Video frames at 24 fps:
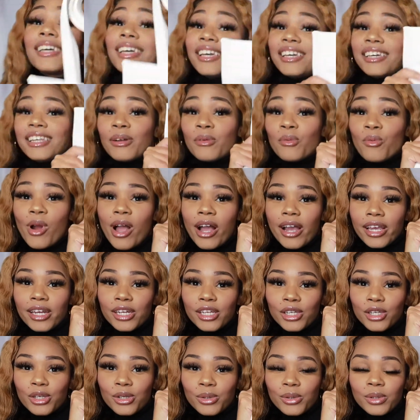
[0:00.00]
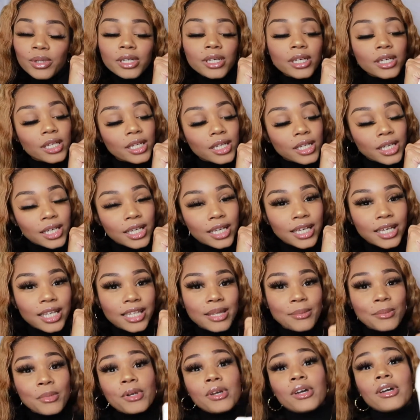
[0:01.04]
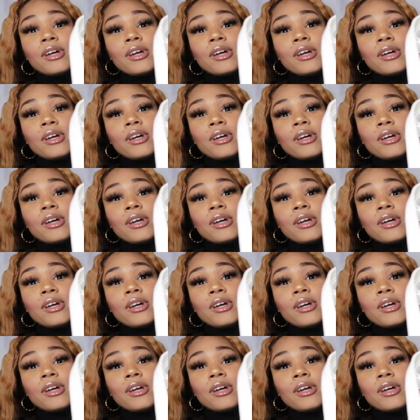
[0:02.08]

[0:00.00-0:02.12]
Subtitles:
and I'm rocking you. I'm gonna